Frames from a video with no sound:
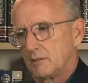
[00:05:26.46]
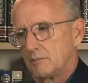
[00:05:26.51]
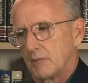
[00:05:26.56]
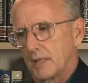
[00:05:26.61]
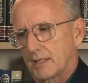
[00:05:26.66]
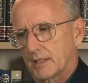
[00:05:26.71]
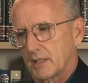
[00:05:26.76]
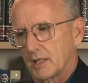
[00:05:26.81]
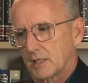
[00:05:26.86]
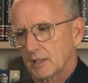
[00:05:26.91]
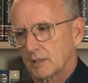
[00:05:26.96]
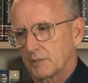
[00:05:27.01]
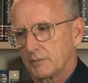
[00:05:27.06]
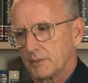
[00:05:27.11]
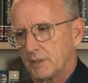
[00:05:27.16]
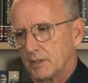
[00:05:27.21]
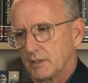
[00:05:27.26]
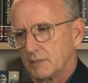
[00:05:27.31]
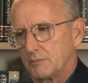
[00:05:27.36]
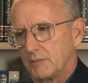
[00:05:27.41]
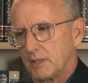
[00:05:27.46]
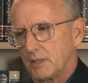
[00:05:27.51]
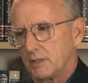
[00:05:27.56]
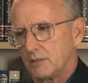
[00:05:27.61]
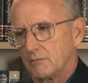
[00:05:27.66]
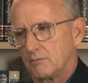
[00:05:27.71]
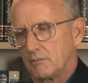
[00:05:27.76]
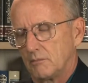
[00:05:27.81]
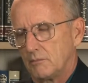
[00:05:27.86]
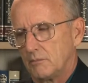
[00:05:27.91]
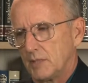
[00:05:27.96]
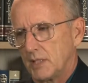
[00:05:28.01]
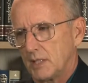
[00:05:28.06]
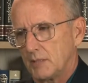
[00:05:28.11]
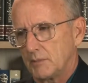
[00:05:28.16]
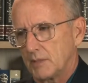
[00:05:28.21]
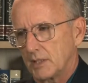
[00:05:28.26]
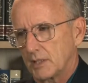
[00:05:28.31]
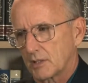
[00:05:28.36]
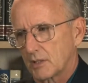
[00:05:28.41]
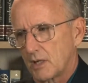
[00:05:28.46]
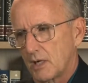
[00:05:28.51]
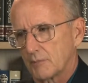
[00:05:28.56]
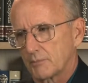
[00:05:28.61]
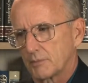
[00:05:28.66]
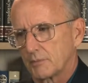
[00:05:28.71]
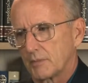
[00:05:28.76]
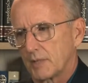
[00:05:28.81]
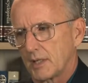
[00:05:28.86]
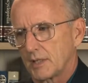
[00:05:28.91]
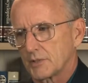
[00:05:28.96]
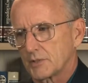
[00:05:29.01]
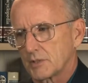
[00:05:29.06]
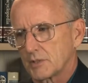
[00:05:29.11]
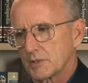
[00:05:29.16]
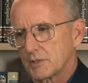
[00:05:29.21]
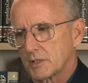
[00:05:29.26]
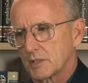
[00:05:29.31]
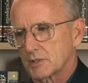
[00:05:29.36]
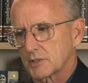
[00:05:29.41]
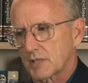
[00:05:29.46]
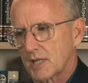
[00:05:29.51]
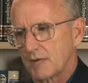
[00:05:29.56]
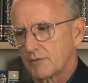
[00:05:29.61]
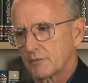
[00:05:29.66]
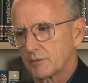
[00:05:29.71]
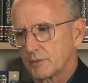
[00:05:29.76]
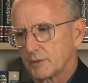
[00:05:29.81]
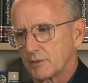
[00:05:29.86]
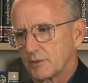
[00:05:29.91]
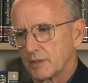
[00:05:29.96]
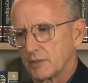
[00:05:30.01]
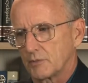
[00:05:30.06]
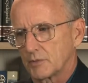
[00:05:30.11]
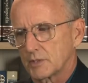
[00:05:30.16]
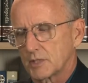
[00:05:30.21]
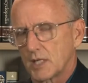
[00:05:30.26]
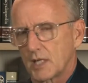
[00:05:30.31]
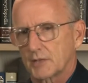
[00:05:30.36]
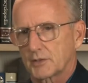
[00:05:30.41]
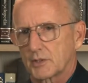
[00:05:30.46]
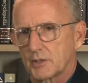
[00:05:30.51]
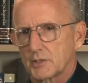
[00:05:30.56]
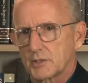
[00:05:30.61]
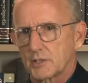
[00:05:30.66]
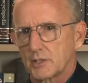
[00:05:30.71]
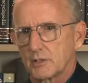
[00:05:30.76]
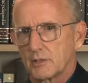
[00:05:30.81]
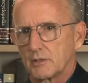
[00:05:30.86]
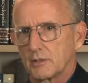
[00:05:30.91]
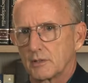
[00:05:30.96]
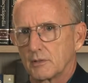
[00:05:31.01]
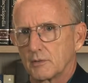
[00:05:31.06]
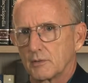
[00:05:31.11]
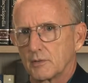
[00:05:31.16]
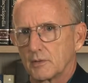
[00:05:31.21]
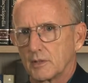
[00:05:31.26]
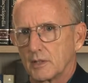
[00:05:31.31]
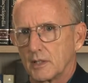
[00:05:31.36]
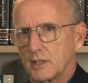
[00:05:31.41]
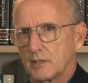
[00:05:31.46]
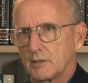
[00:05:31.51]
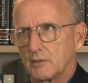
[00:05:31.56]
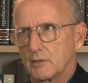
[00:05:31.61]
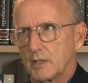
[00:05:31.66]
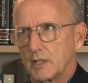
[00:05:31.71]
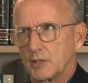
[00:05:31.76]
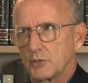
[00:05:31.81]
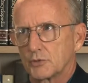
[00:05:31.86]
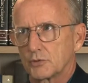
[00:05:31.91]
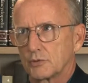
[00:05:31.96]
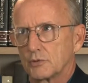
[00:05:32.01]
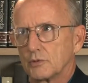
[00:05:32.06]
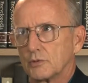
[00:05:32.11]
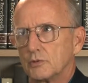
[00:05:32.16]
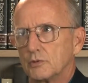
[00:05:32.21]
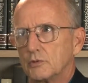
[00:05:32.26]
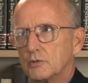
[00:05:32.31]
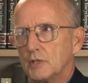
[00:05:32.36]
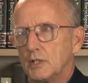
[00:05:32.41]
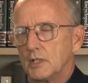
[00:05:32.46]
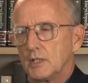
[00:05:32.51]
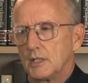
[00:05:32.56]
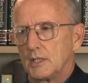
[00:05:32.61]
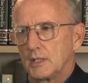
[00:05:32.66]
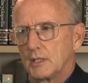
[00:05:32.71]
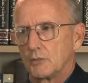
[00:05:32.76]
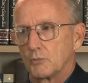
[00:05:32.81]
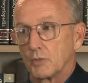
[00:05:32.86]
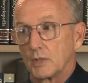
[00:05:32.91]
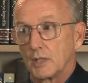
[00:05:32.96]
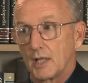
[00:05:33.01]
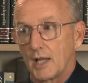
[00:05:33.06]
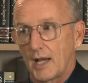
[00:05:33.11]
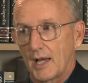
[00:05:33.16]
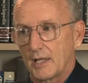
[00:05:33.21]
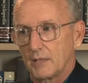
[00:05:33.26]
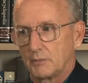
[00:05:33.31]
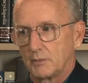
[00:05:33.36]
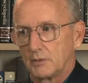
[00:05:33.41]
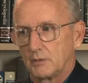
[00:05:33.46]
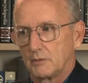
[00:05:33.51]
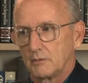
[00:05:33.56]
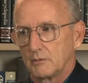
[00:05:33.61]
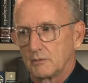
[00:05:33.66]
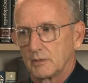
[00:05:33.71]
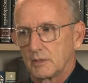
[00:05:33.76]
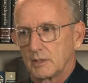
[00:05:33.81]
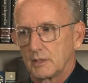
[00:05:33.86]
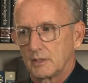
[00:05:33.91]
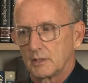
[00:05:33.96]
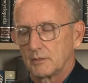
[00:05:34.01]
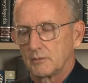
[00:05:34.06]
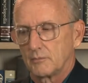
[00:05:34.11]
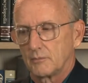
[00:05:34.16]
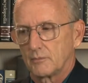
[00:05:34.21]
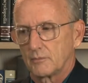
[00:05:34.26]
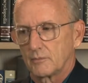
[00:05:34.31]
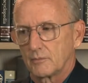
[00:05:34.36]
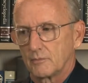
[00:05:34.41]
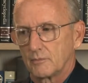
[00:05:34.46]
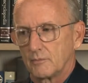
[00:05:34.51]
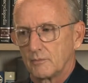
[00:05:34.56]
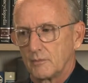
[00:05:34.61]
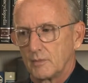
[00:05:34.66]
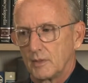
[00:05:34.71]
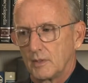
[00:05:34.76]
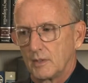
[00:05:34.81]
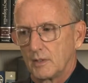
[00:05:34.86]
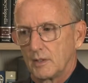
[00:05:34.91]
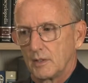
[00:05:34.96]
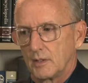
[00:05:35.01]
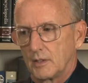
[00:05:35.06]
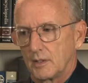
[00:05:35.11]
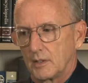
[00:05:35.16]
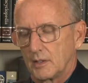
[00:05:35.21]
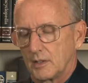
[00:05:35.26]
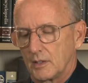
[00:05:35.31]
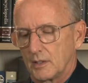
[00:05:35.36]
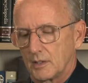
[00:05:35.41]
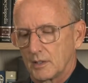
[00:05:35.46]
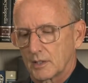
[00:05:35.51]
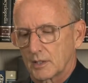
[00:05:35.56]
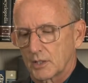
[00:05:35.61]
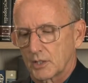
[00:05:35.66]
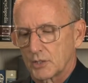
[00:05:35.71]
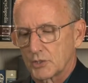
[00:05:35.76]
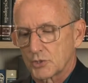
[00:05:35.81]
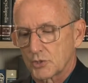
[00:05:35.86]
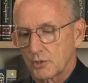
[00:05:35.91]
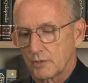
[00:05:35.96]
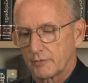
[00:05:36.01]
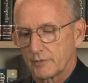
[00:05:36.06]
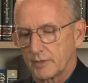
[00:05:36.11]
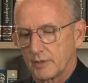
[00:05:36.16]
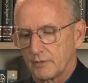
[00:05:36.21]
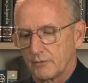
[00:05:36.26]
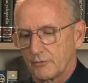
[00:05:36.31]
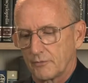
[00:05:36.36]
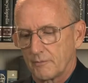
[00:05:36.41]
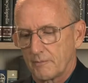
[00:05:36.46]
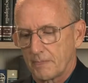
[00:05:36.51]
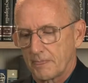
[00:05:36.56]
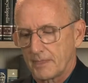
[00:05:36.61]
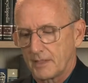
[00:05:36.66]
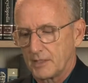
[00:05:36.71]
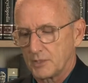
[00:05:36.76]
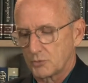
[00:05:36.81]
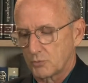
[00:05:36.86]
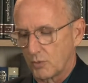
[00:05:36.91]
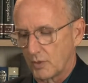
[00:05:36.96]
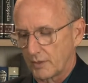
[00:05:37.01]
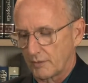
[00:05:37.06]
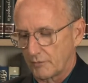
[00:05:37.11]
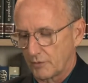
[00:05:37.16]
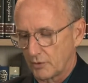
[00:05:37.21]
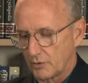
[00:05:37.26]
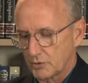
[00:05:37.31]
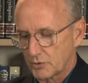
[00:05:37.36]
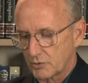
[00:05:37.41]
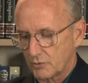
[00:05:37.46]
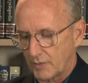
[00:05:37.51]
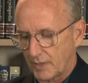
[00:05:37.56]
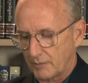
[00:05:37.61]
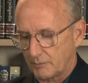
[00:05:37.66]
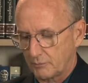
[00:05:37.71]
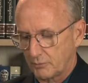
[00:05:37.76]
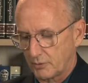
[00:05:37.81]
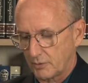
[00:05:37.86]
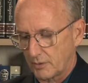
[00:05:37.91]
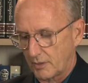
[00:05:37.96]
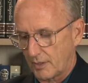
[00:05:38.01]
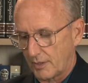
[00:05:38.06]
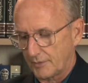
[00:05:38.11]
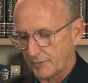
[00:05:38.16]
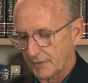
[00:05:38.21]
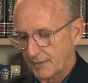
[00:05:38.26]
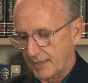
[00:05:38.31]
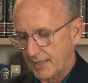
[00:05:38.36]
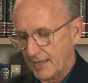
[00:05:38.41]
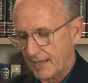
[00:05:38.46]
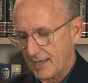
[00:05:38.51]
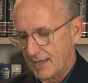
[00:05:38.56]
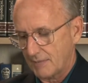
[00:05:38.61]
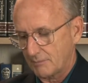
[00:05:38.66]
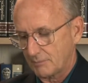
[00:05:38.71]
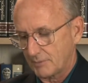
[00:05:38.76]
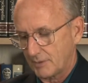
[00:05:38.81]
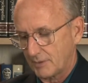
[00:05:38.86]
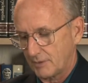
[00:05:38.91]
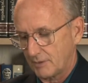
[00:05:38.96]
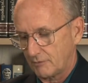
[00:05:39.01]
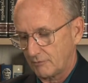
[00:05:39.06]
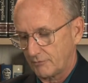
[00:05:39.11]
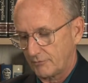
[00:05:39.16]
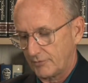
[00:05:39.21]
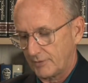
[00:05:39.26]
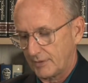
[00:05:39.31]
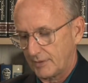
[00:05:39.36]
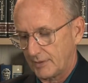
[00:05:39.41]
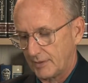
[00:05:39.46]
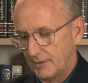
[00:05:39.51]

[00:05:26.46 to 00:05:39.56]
Mike Huckabee had made many, many compromises as governor. He was not considered a true, reliable conservative. He's one of those who I'd put on the camp of